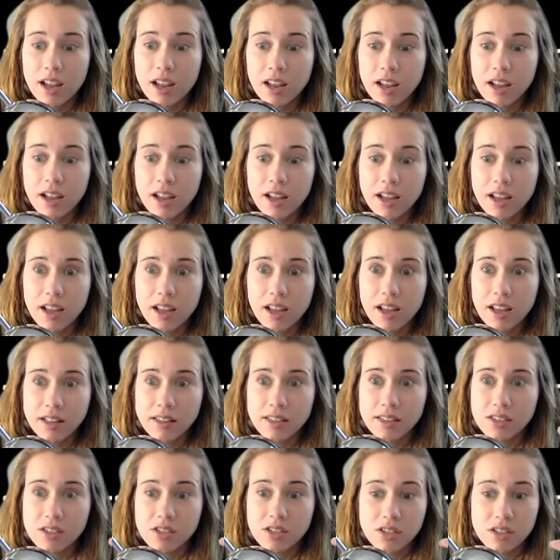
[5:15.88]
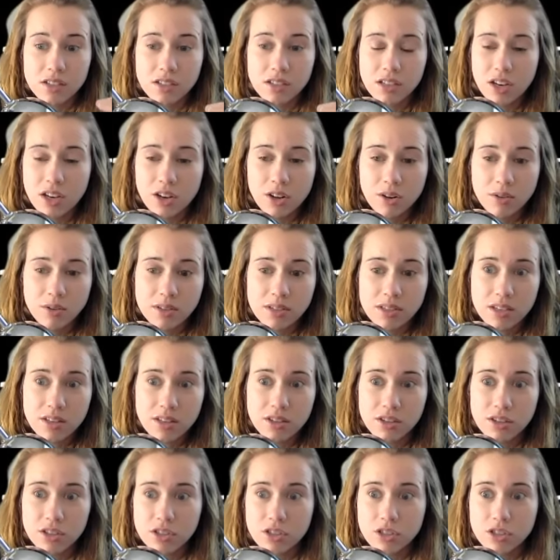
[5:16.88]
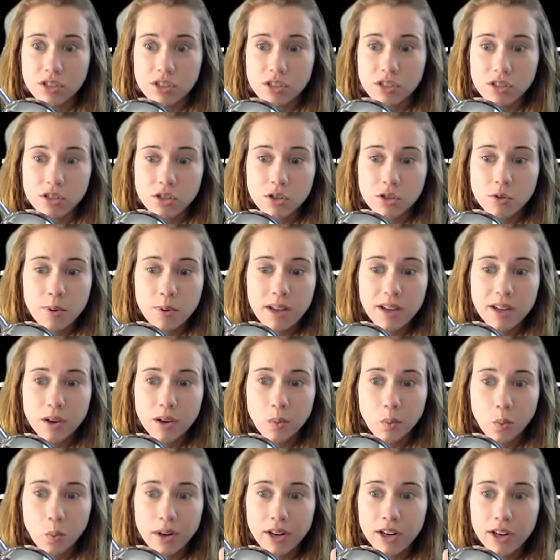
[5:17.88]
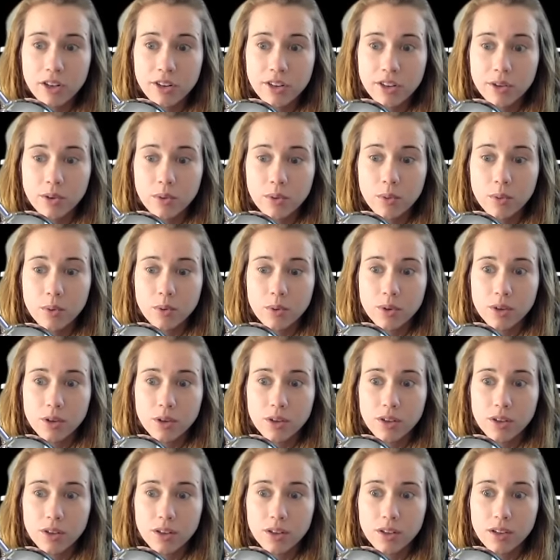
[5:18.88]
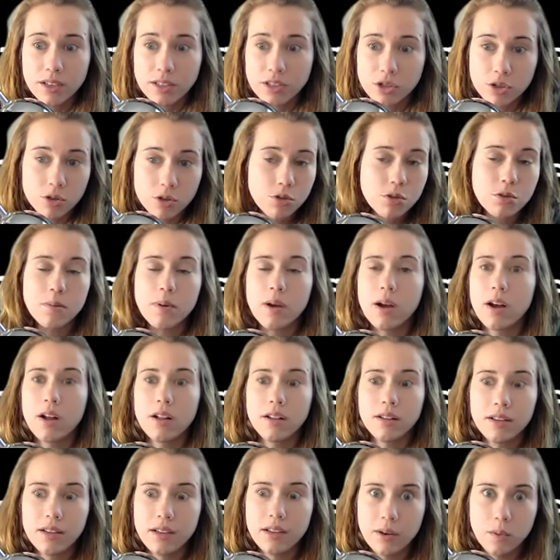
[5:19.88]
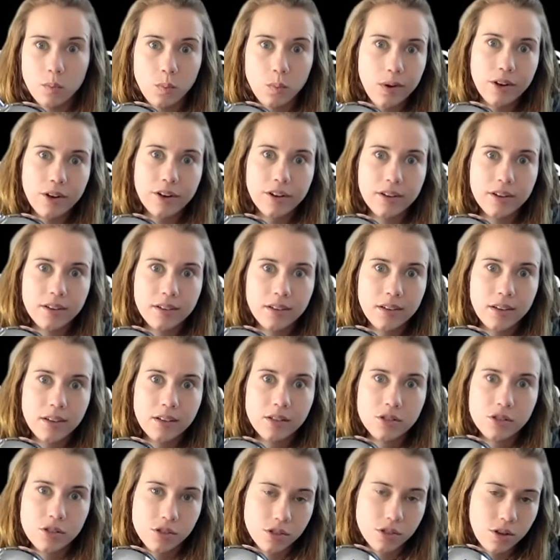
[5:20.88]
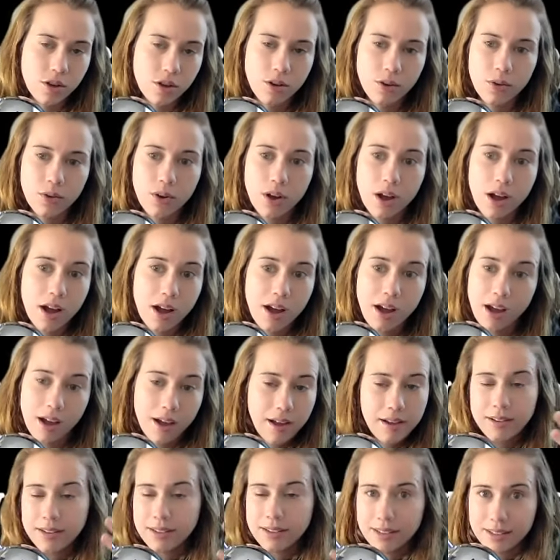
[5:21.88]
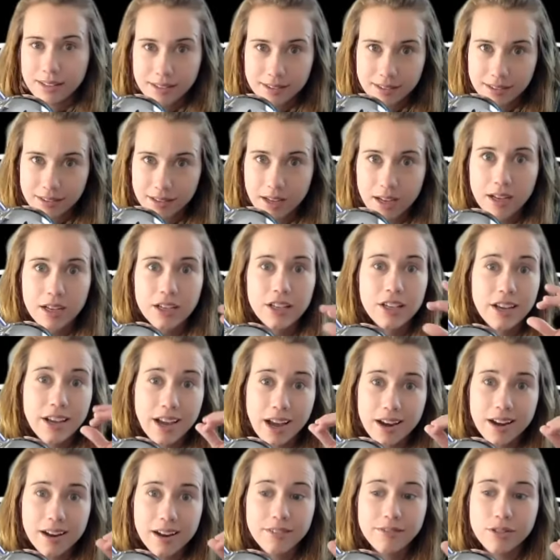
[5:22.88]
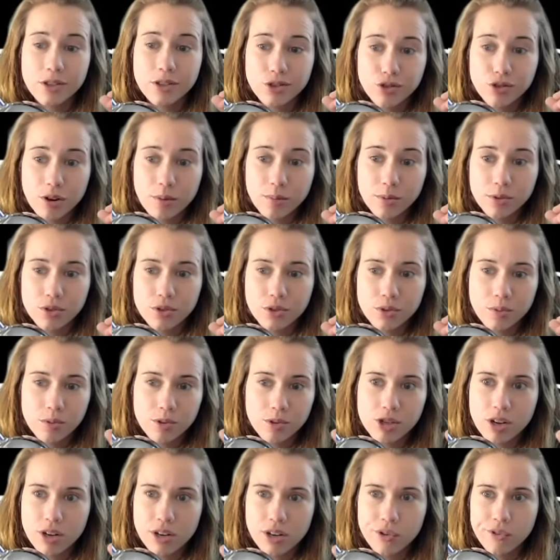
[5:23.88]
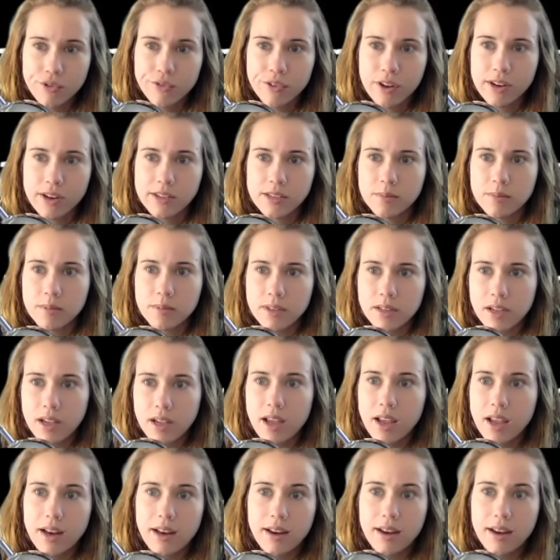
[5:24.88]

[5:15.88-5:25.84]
it it's, you know, it's either too big and weird or it's too small and weird. So you kind of have to troubleshoot, which I do find to be a